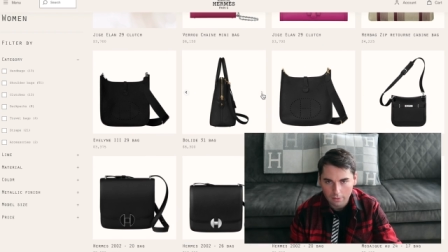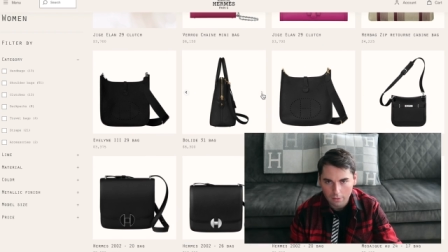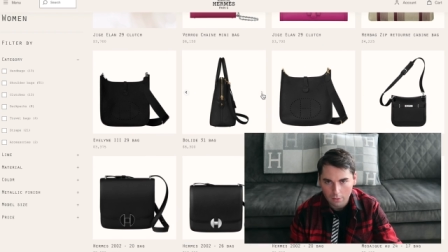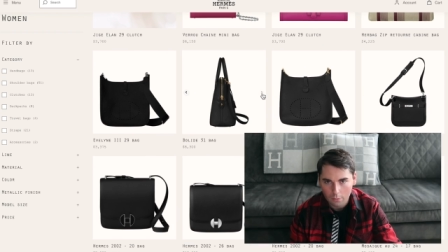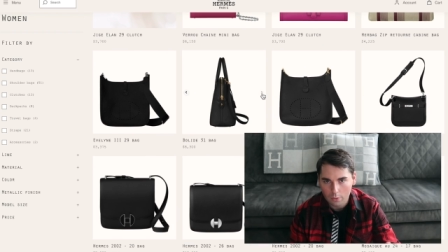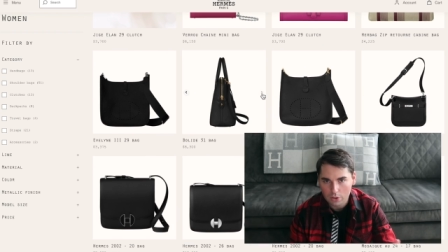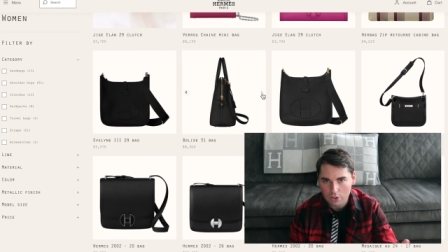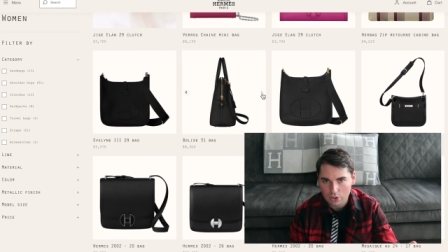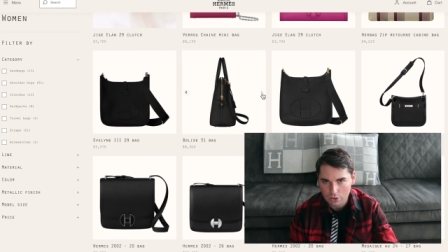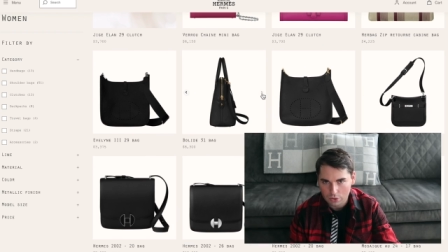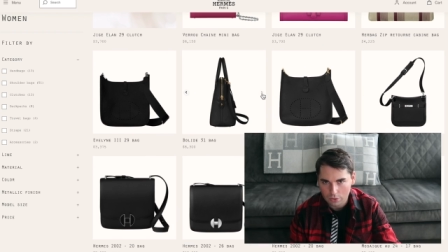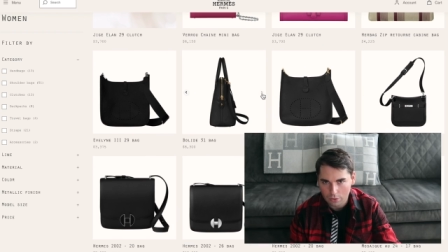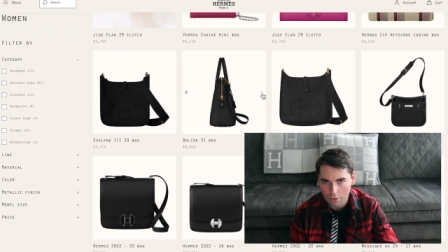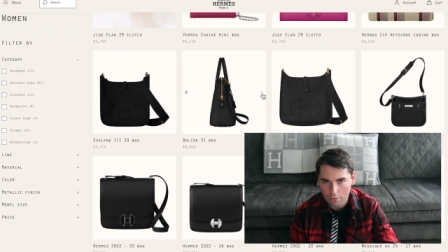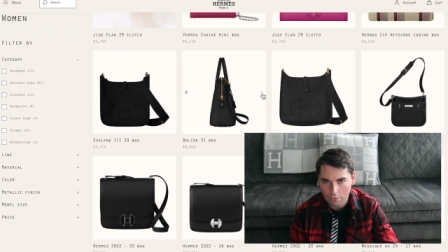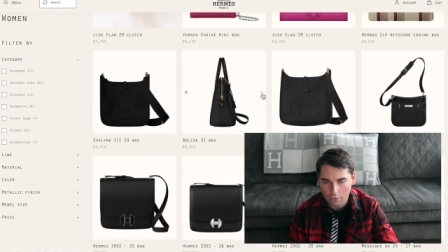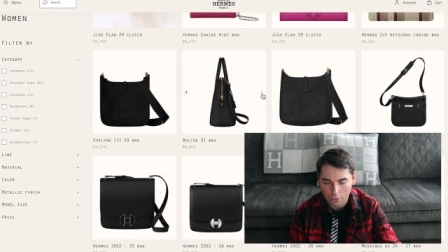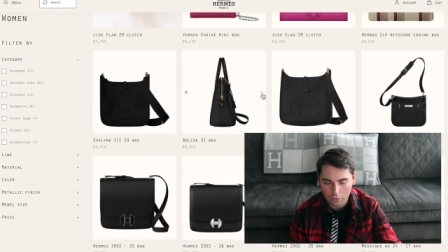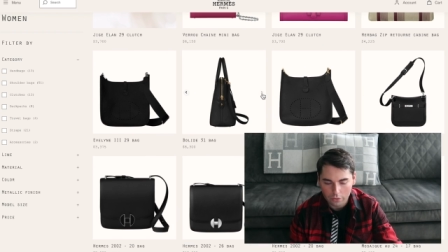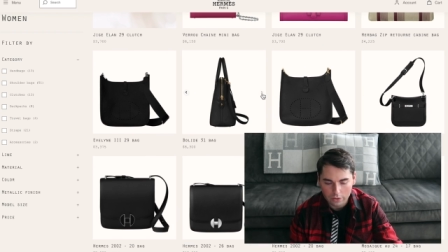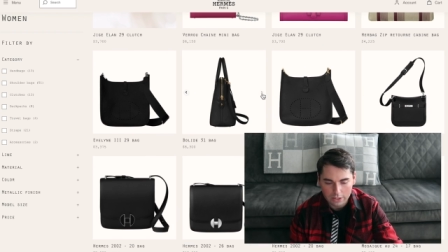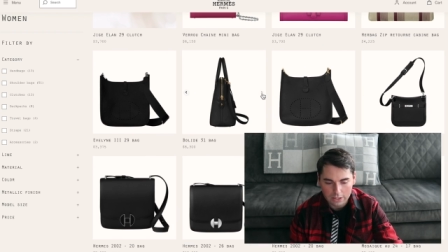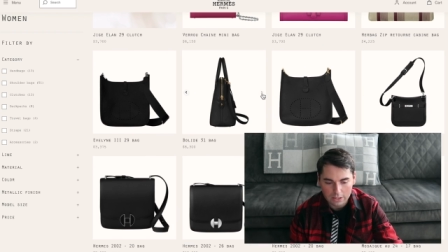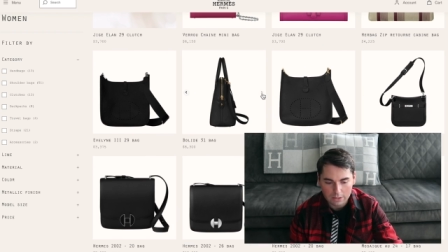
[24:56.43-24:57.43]
which of
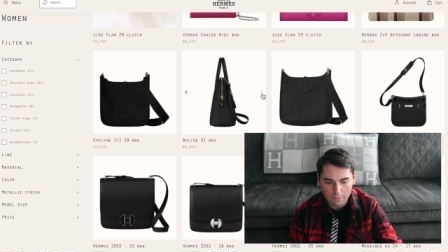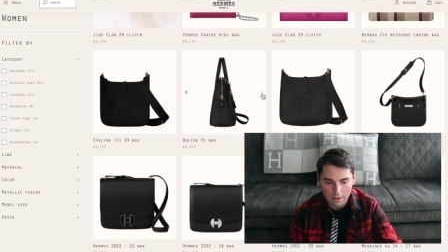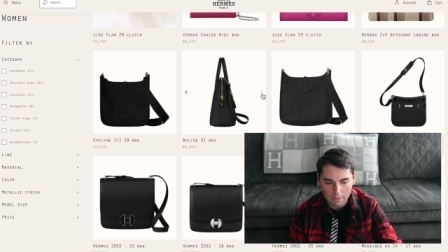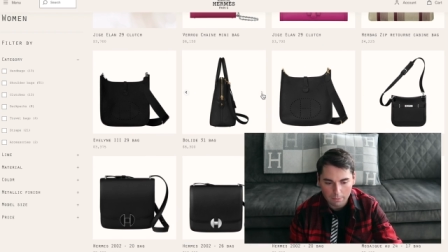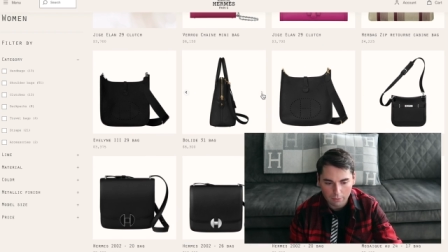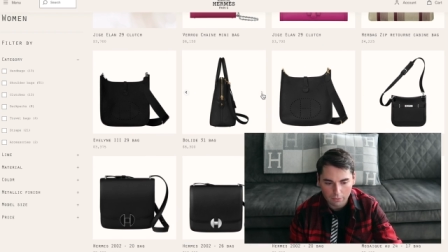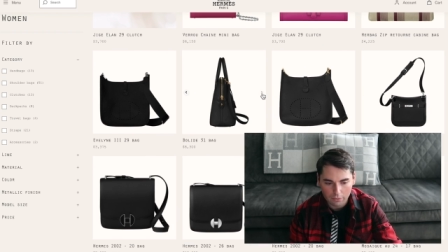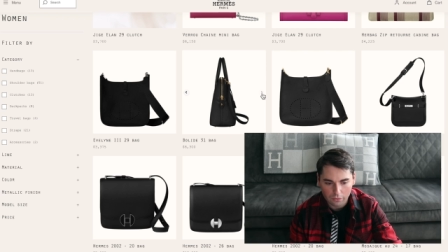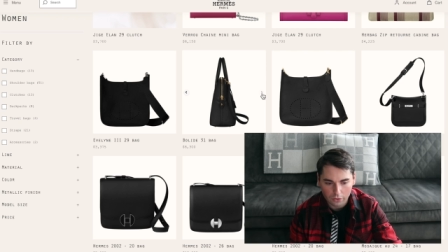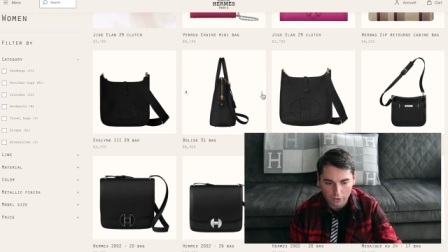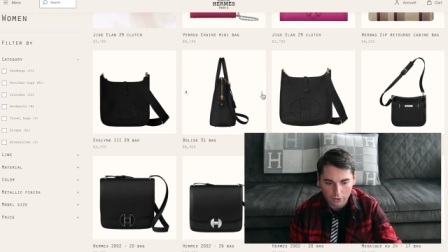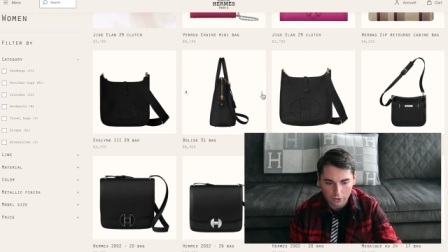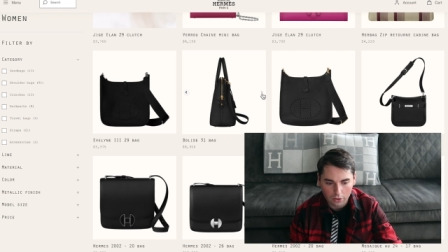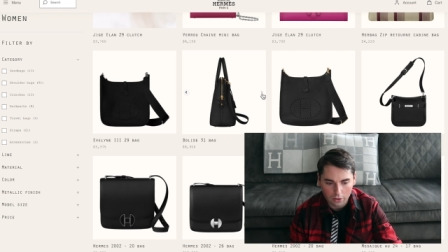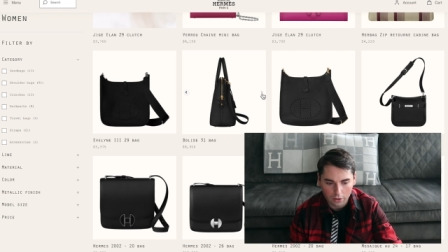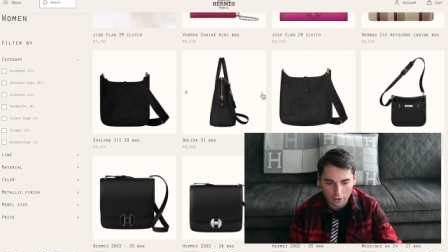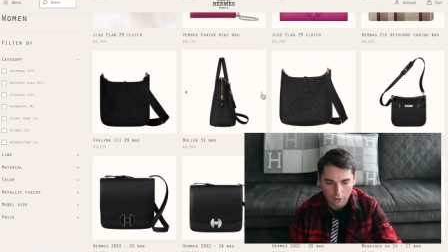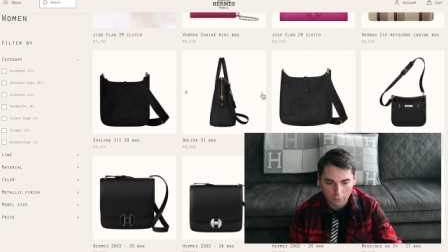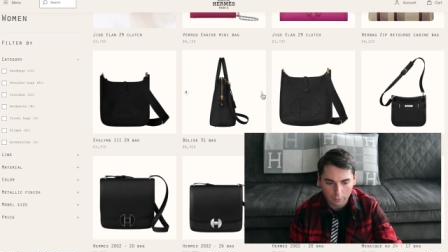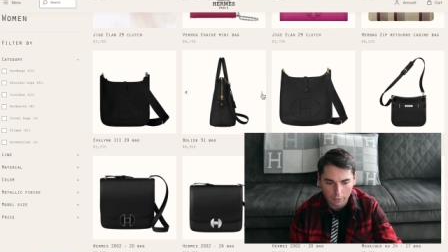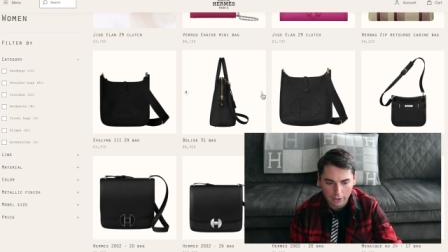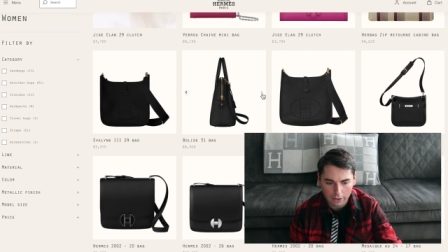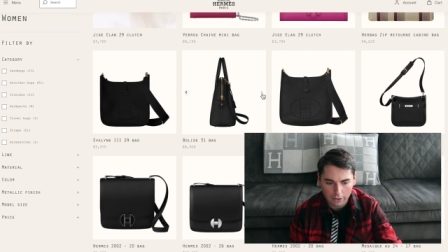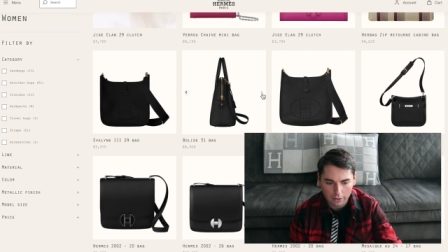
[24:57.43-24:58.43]
course is my preferred
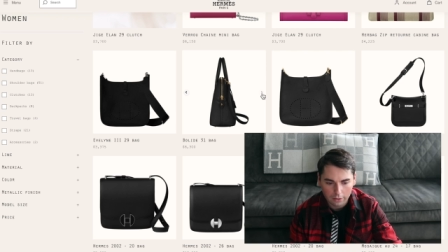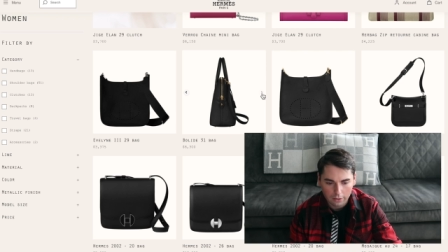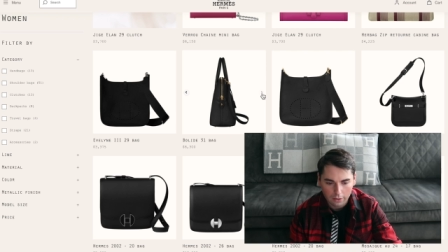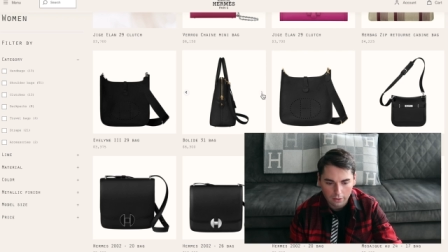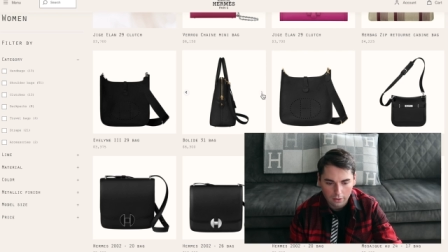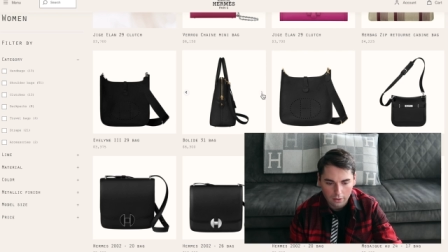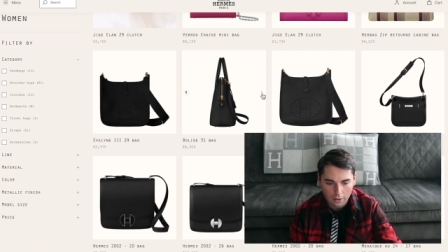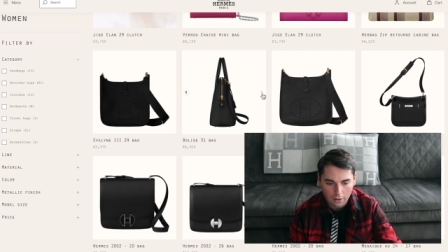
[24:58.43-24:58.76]
hardware.